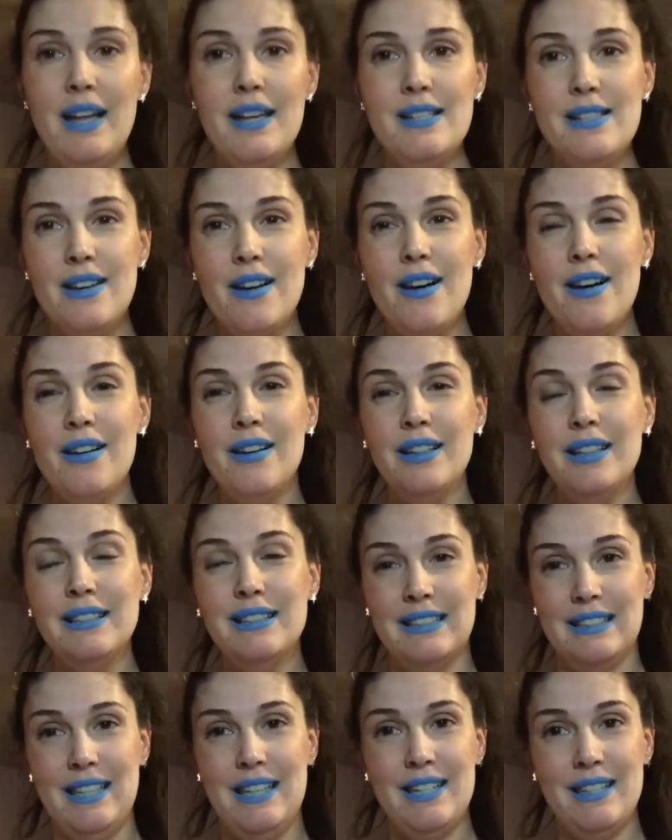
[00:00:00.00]
Hey y'all,
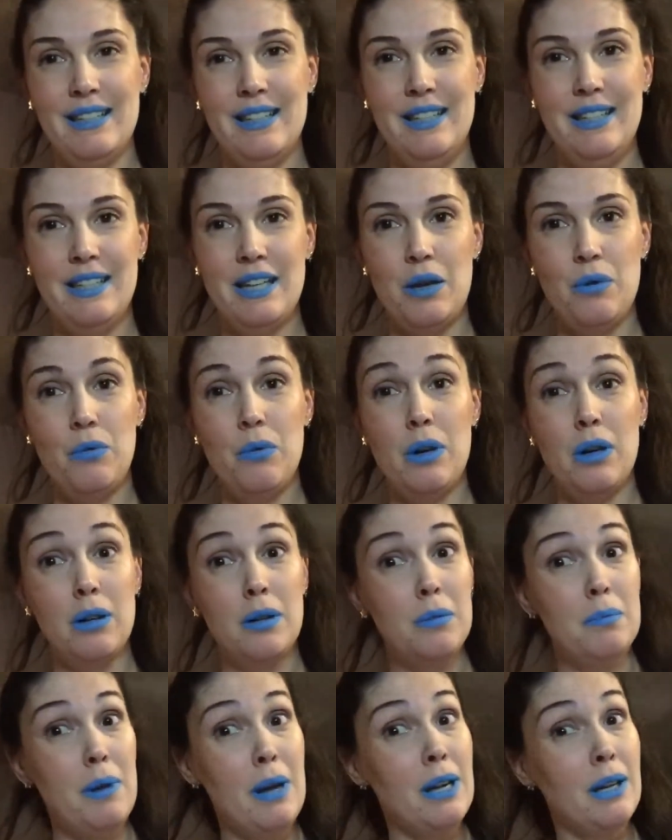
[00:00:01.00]
it's Kathy and
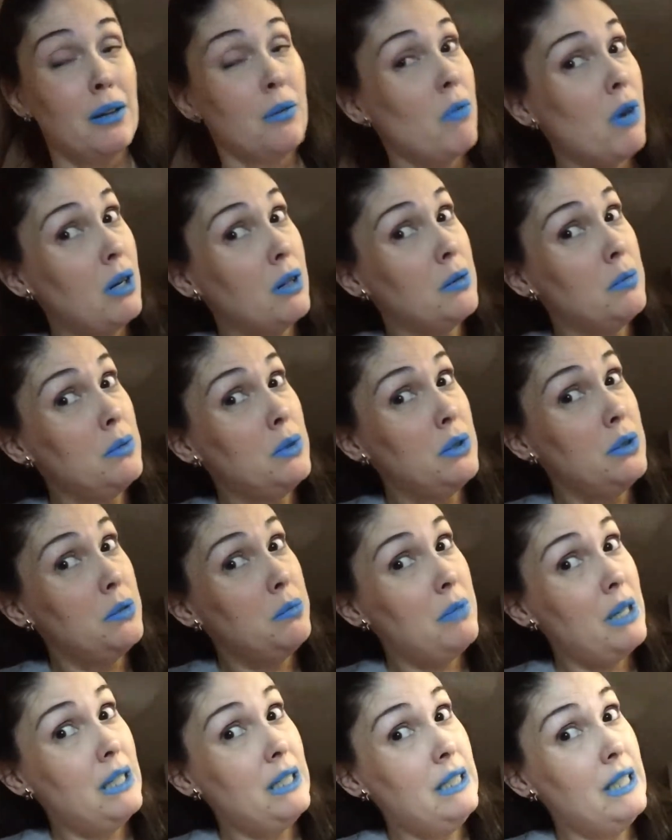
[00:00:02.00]
welcome back, welcome
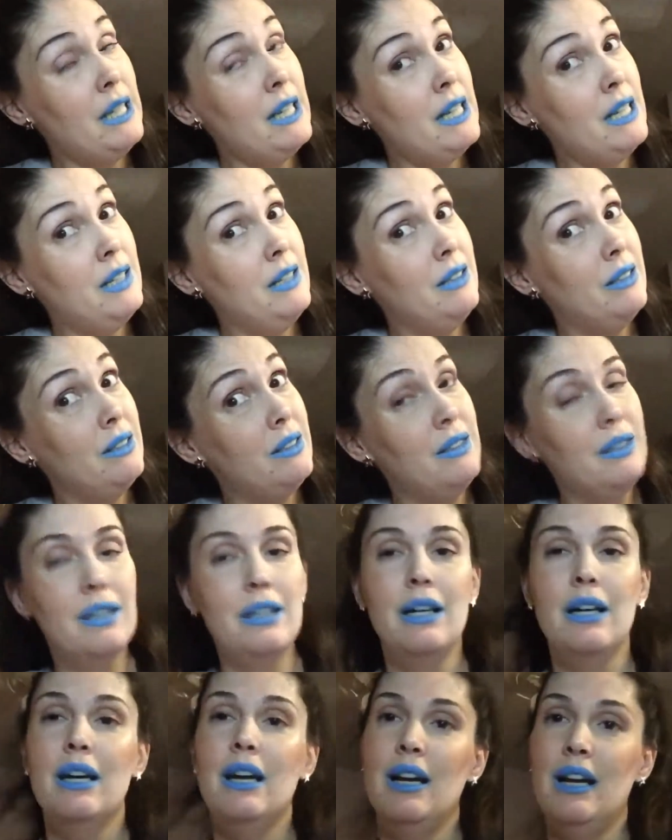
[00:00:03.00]
to my channel.
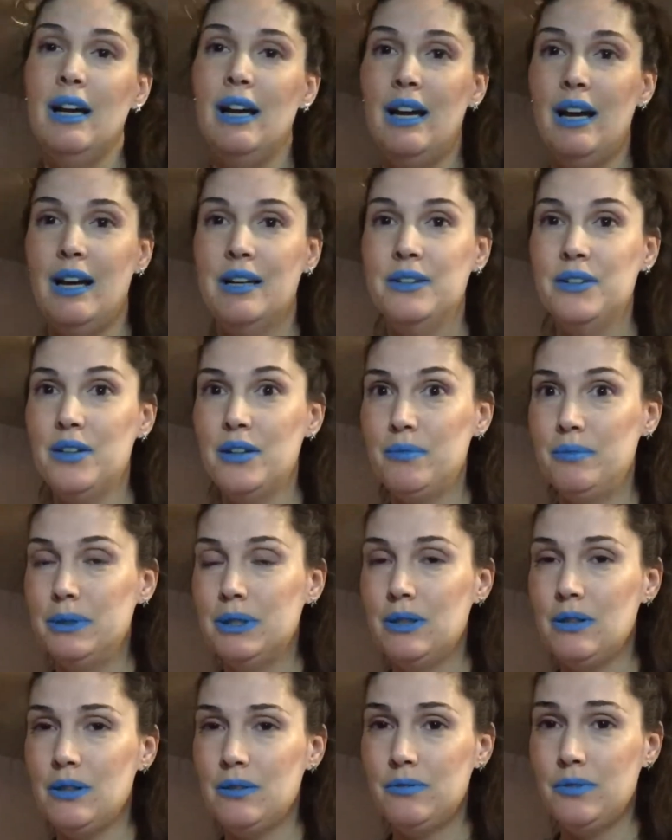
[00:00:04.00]
I know I've
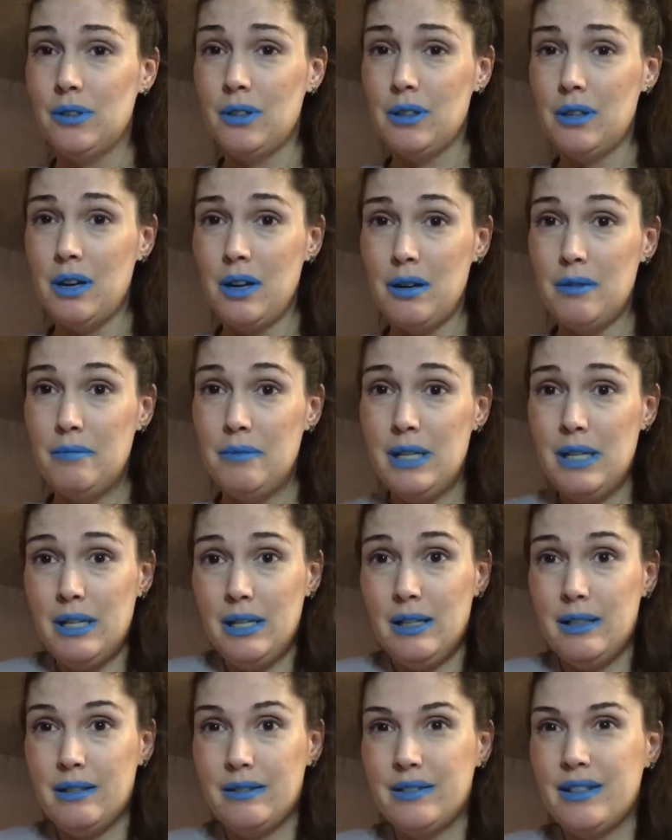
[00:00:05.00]
been gone for a hot
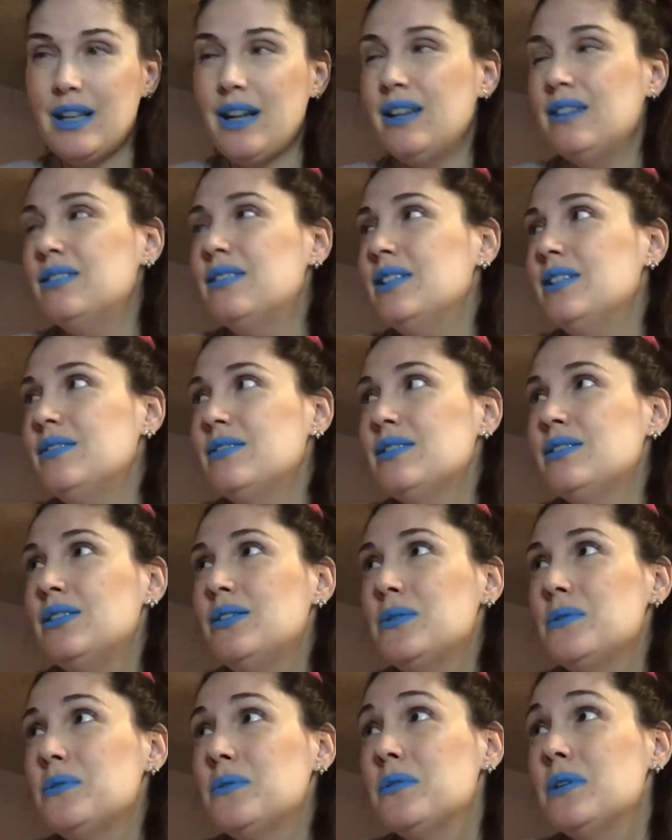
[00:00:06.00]
minute. I don't even
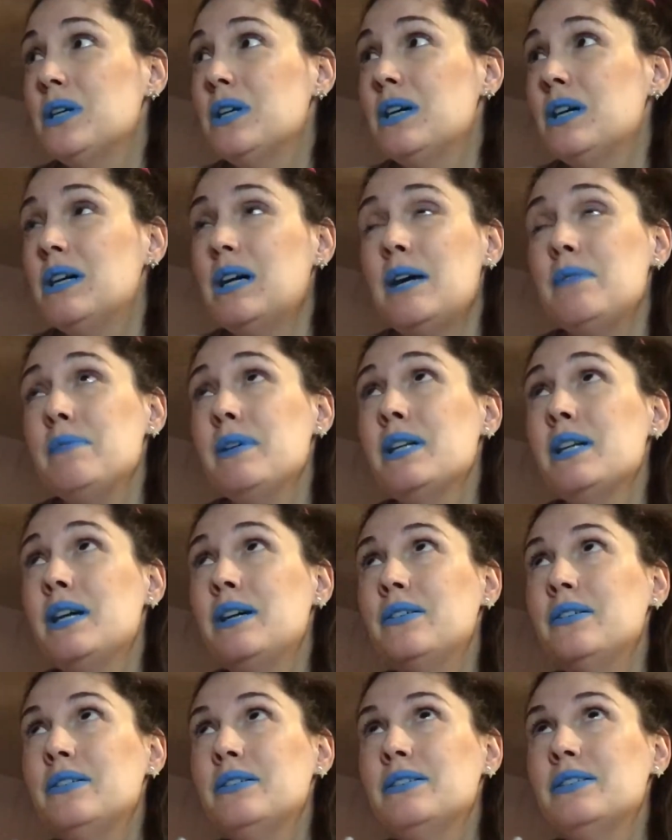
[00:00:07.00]
know, I mean
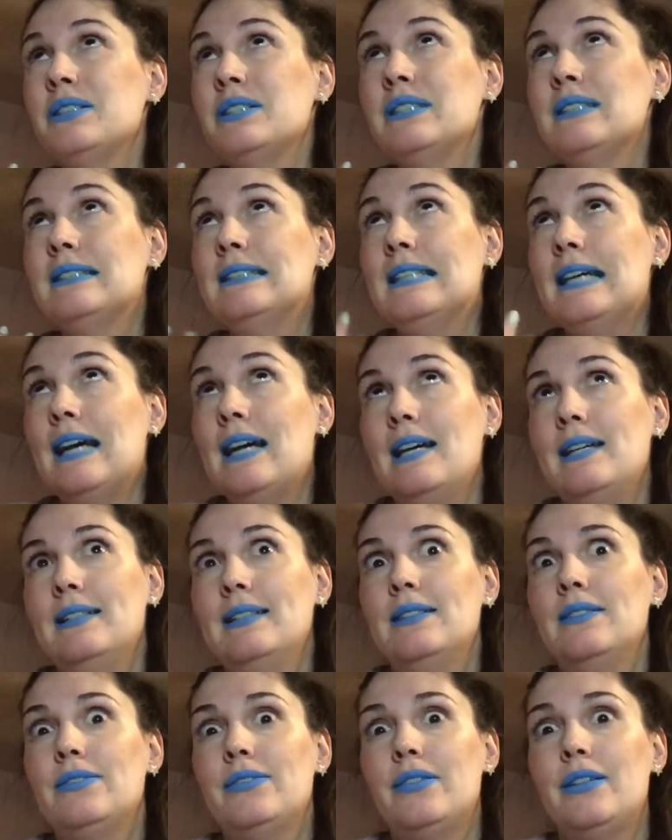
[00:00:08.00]
I don't
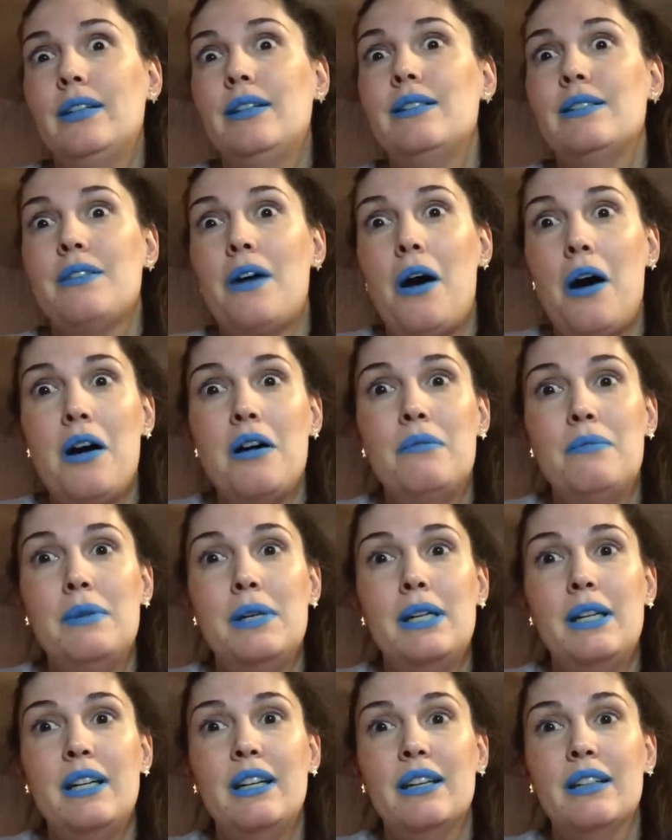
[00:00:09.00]
understand the phrase hot
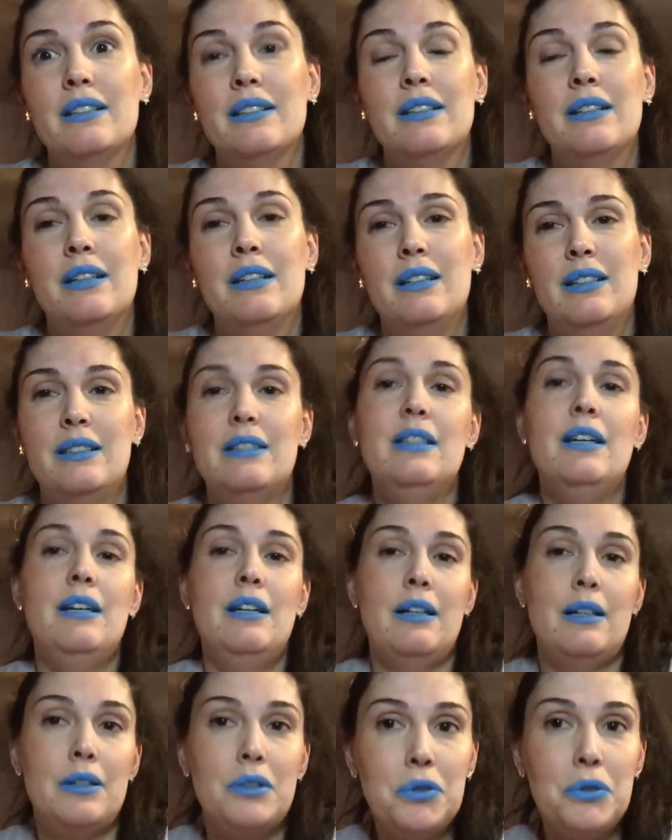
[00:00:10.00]
minute,
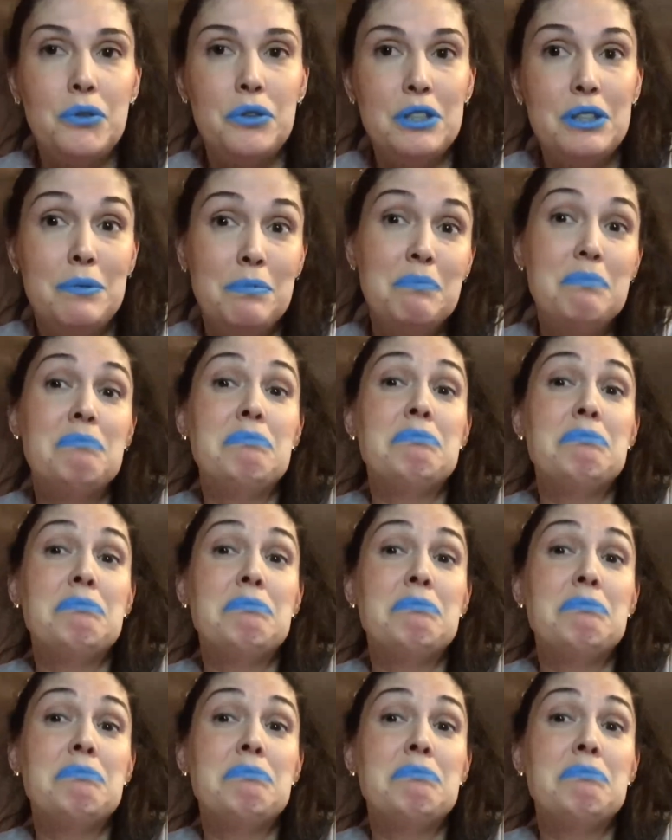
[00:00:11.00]
yet I use it.